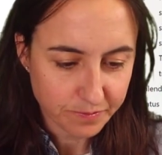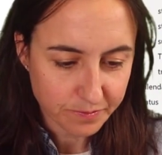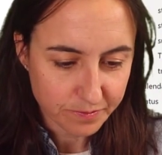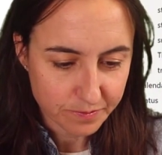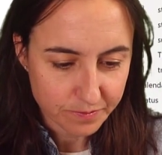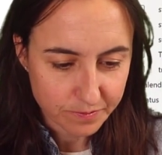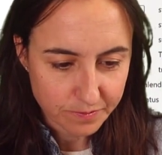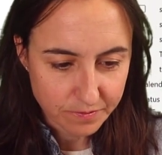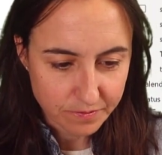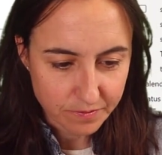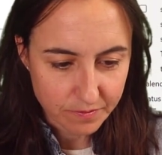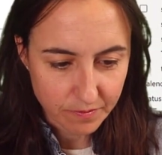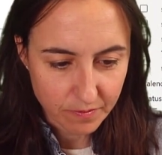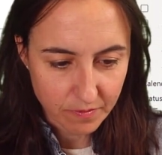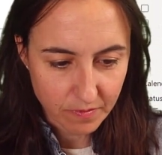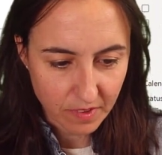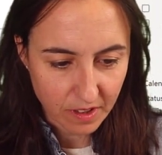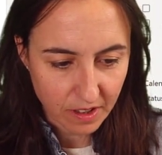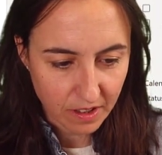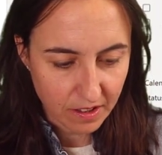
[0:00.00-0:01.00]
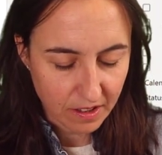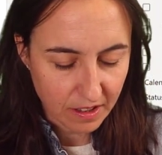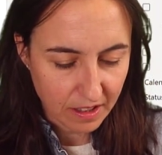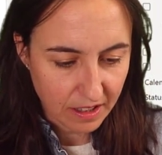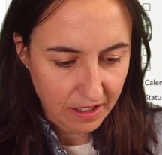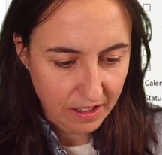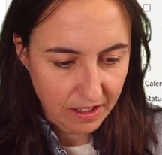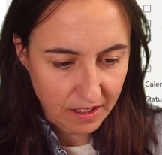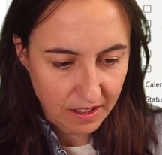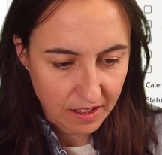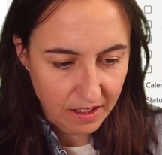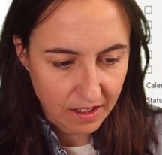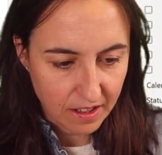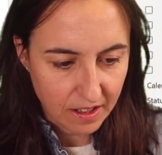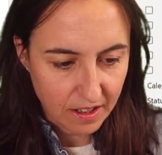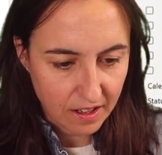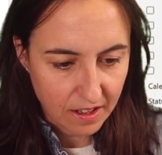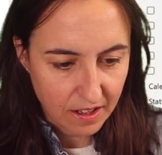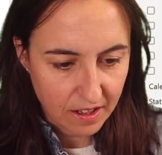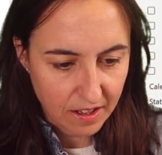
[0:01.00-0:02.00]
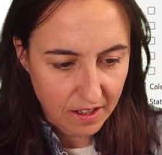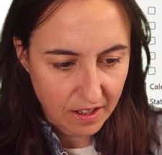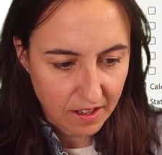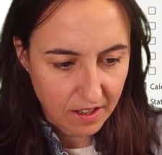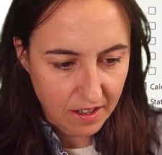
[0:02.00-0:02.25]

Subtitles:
[no speech]